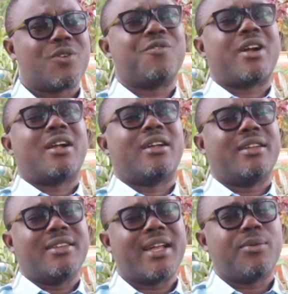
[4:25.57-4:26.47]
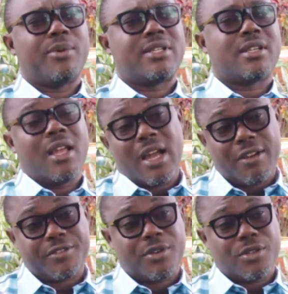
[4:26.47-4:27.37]
over and done with.
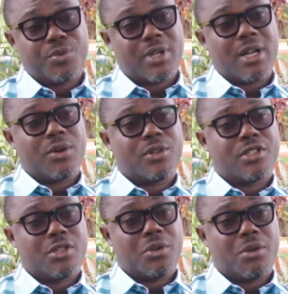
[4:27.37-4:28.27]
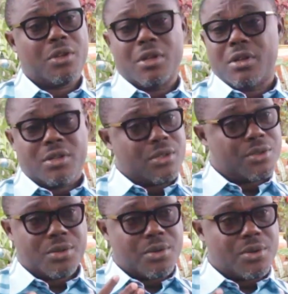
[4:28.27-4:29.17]
Afterwards, we can continue.
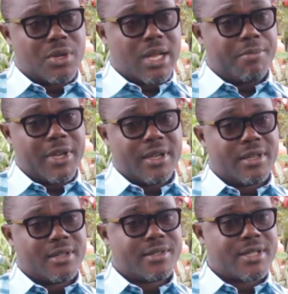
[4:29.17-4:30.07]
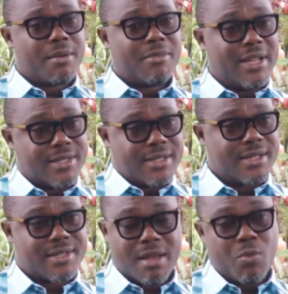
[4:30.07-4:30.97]
So, I mean, some
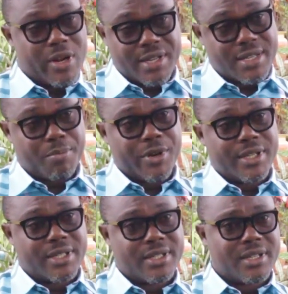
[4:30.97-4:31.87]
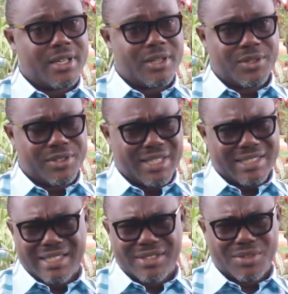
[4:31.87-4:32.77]
listened, some were disappointed and all
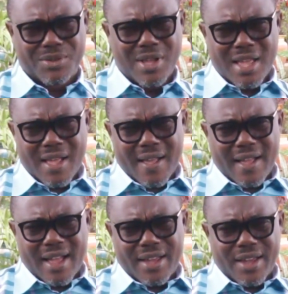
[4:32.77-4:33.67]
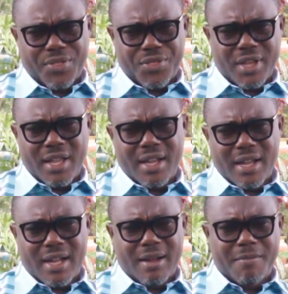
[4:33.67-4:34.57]
that. And so I think
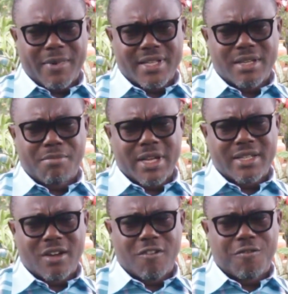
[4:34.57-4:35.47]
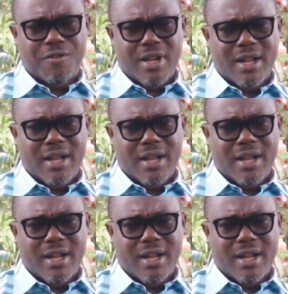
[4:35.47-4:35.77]
it's a matter of